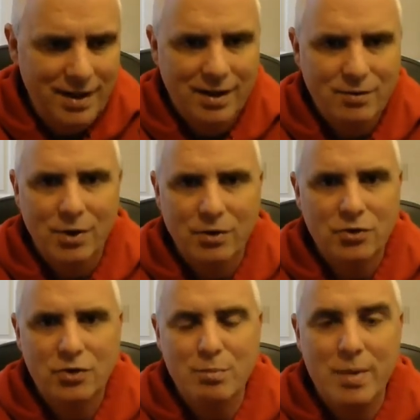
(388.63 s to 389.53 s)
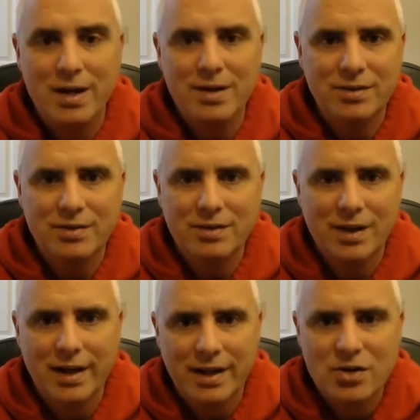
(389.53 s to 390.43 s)
and wrote tremendous
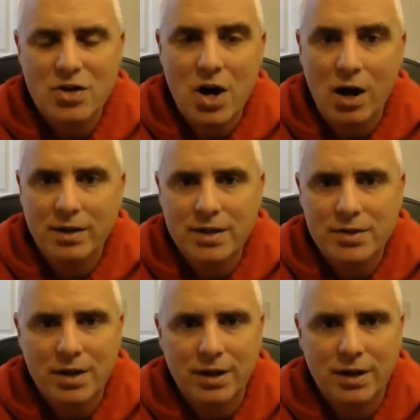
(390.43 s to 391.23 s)
like knowledge